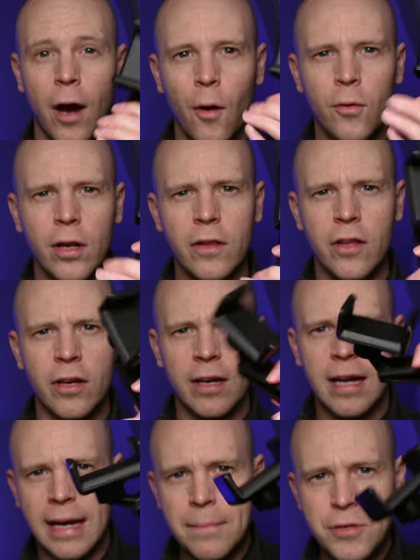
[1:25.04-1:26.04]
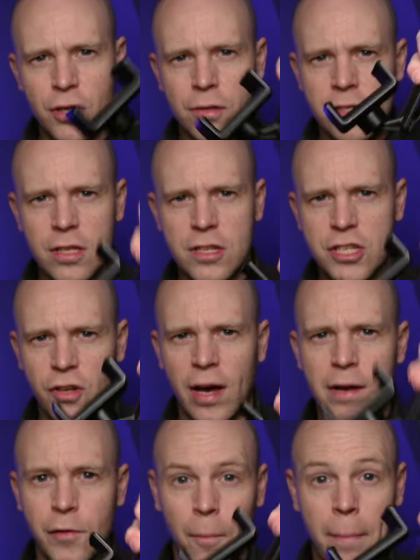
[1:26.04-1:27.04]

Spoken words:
holder that clips onto the side of your